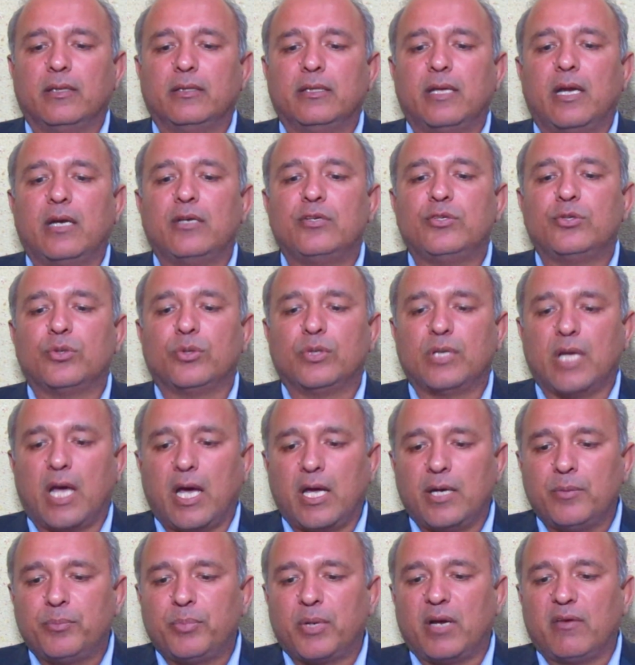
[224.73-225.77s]
that
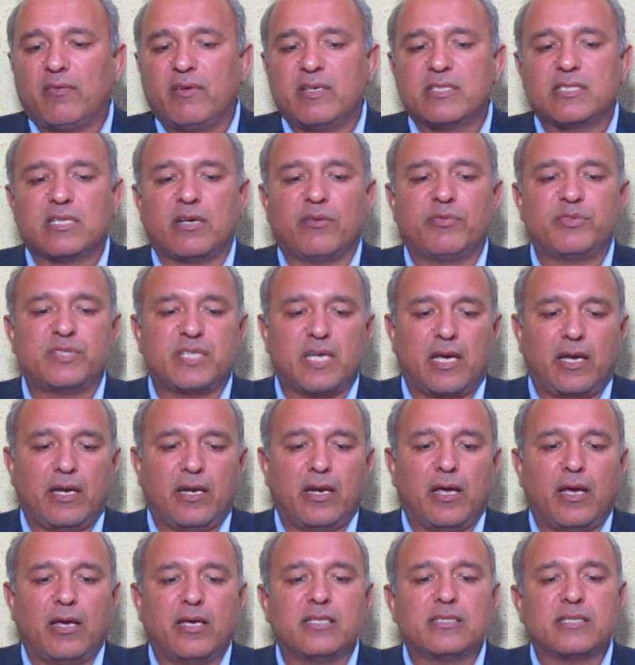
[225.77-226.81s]
Yunnan province of
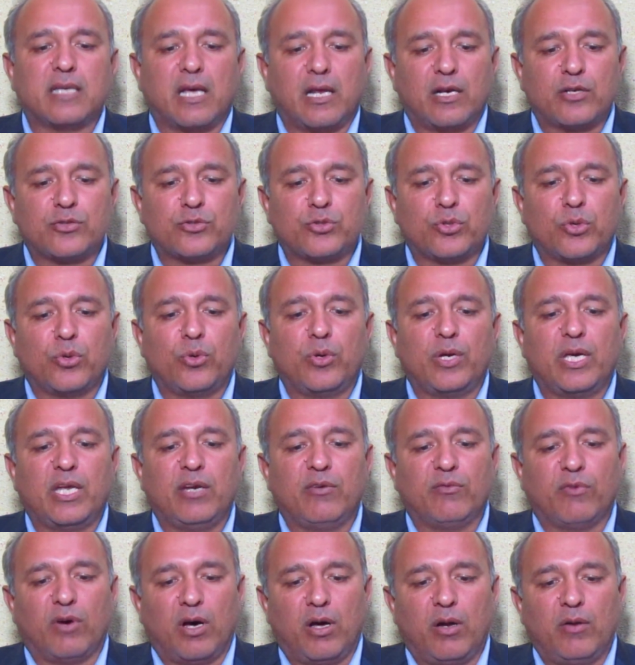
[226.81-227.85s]
China is also
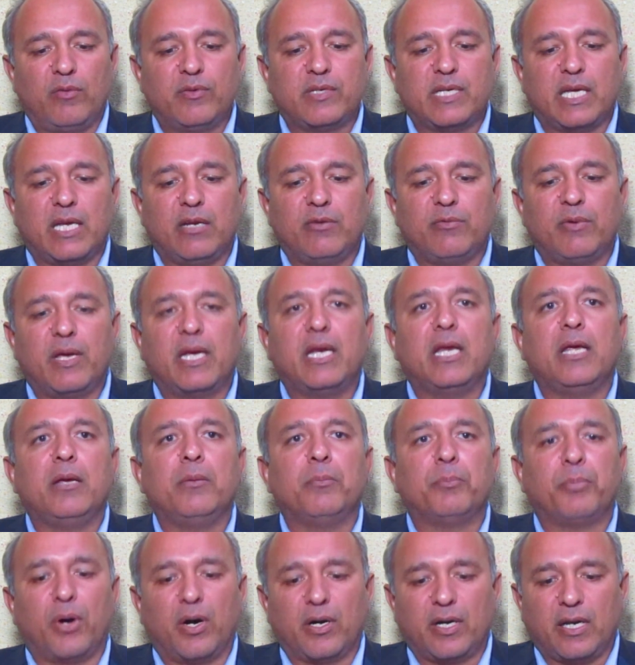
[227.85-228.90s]
involved in very
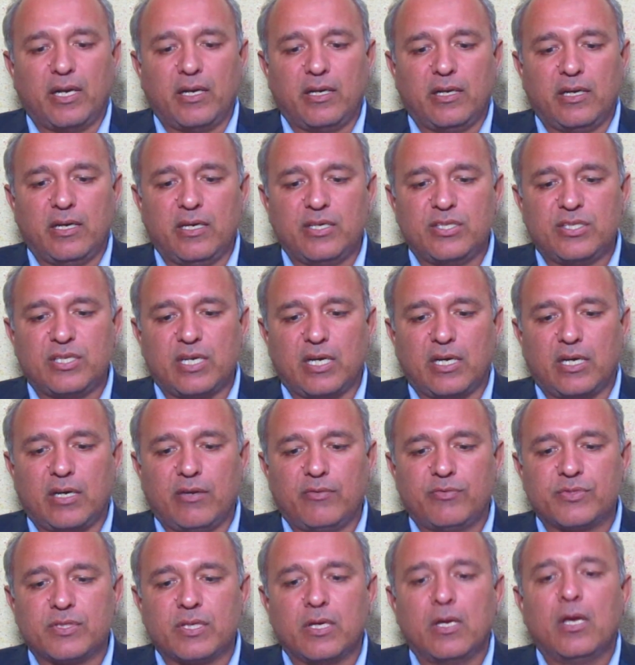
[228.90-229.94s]
important
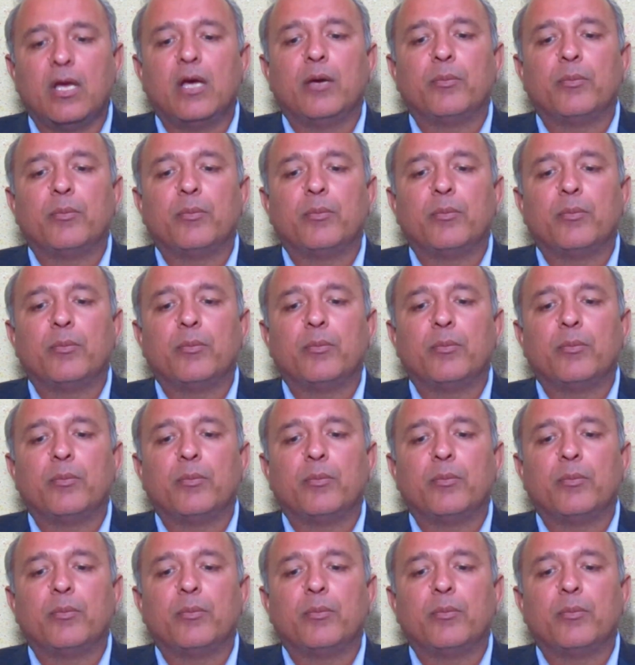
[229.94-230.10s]
initiatives